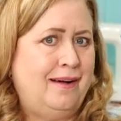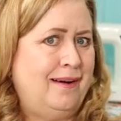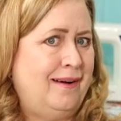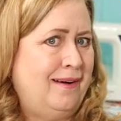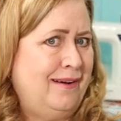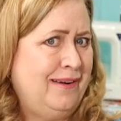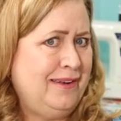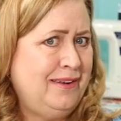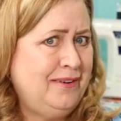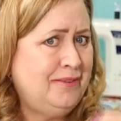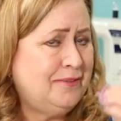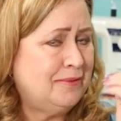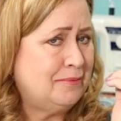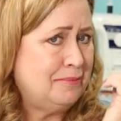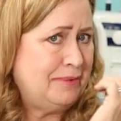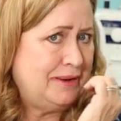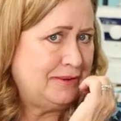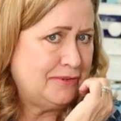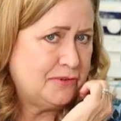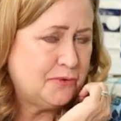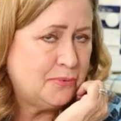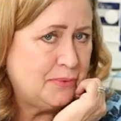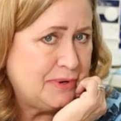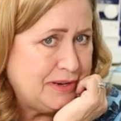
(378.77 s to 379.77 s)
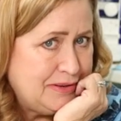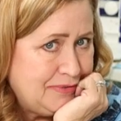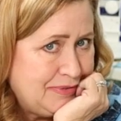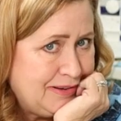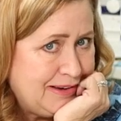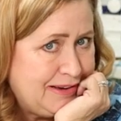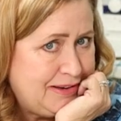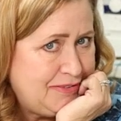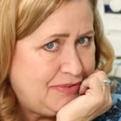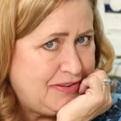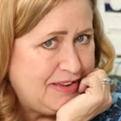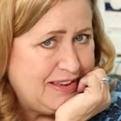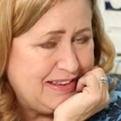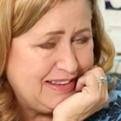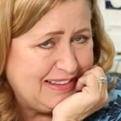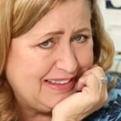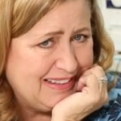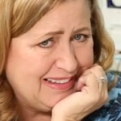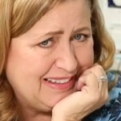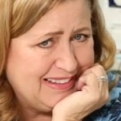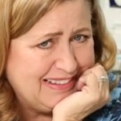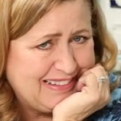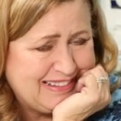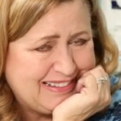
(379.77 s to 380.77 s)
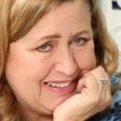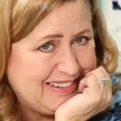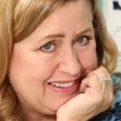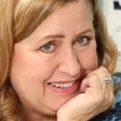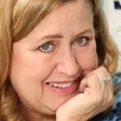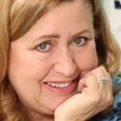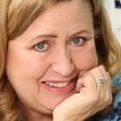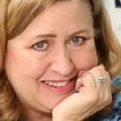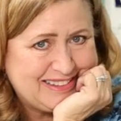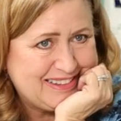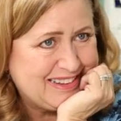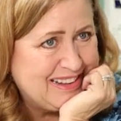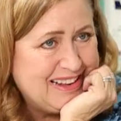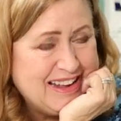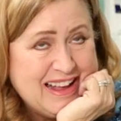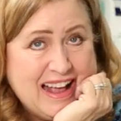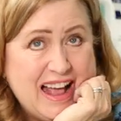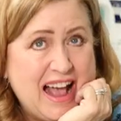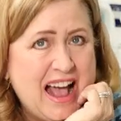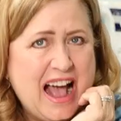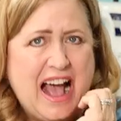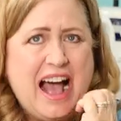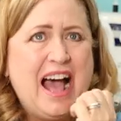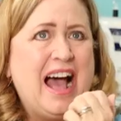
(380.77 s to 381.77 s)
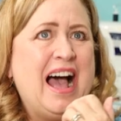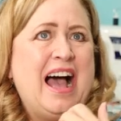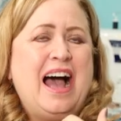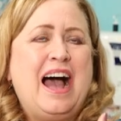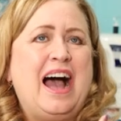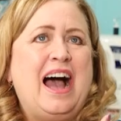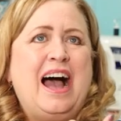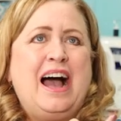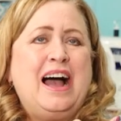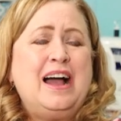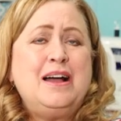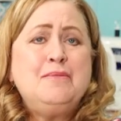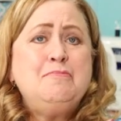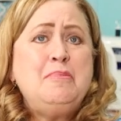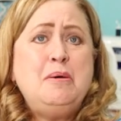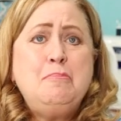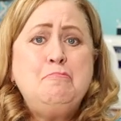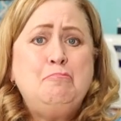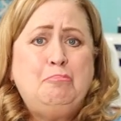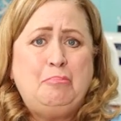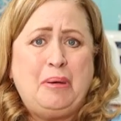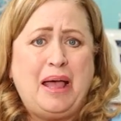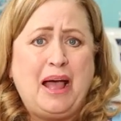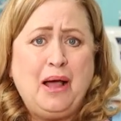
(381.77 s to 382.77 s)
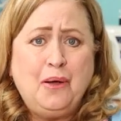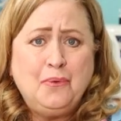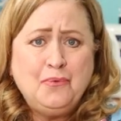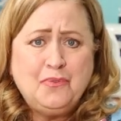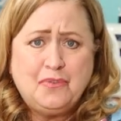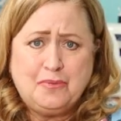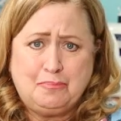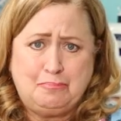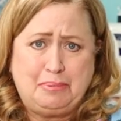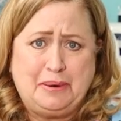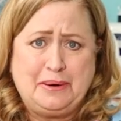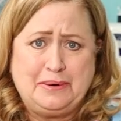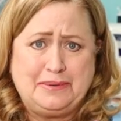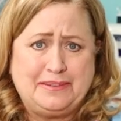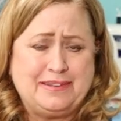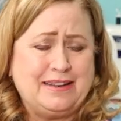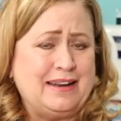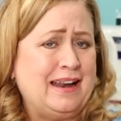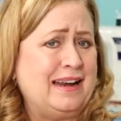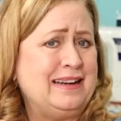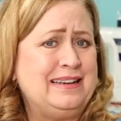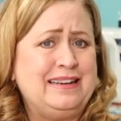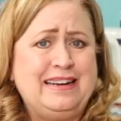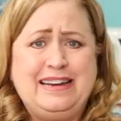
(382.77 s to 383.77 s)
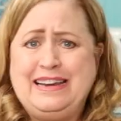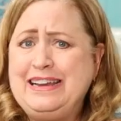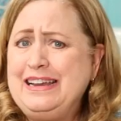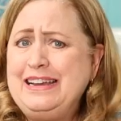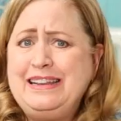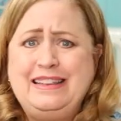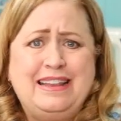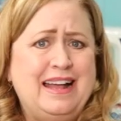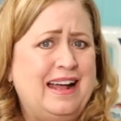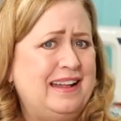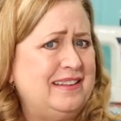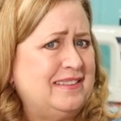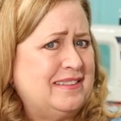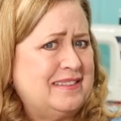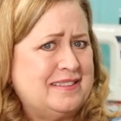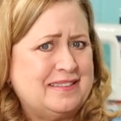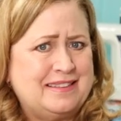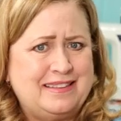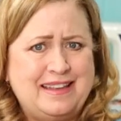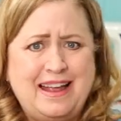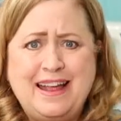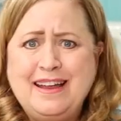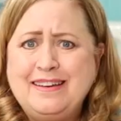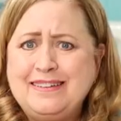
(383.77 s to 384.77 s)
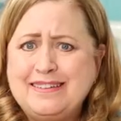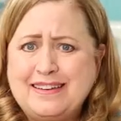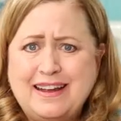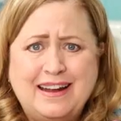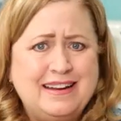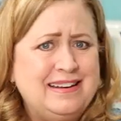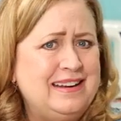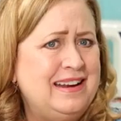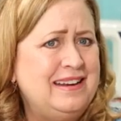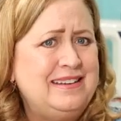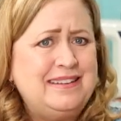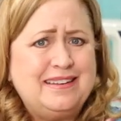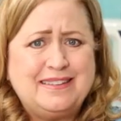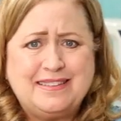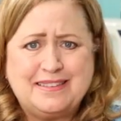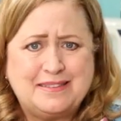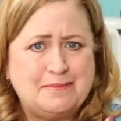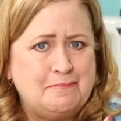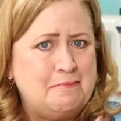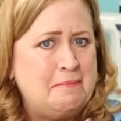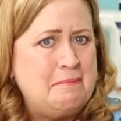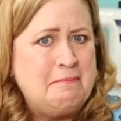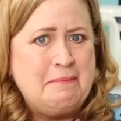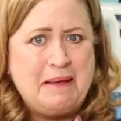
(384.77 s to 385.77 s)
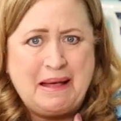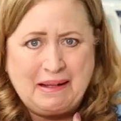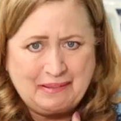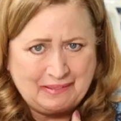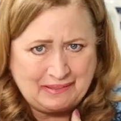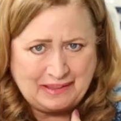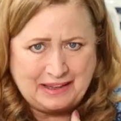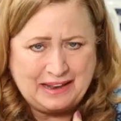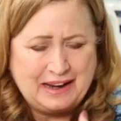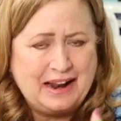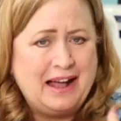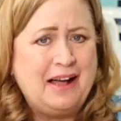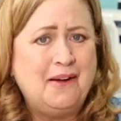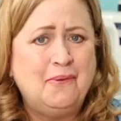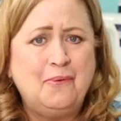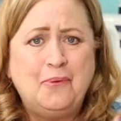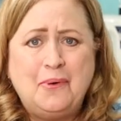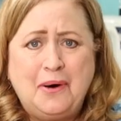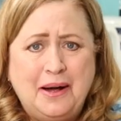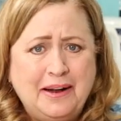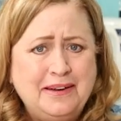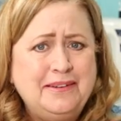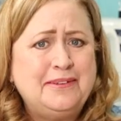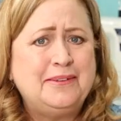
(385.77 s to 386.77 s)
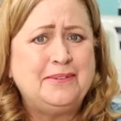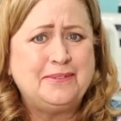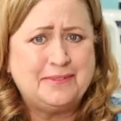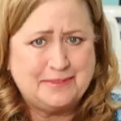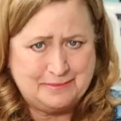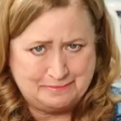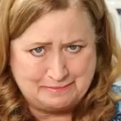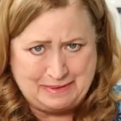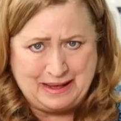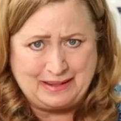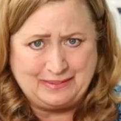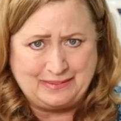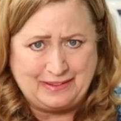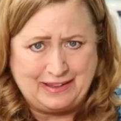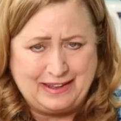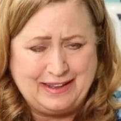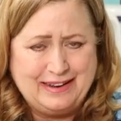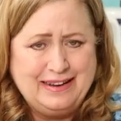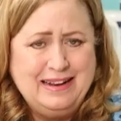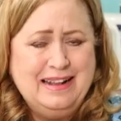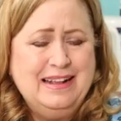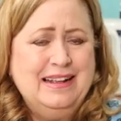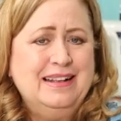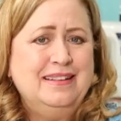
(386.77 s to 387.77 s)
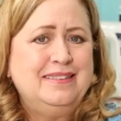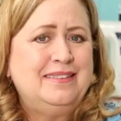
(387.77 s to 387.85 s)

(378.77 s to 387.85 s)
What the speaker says: I use about 25 because I'm a bounce person. I need that scent. I need to smell it. I want to smell it.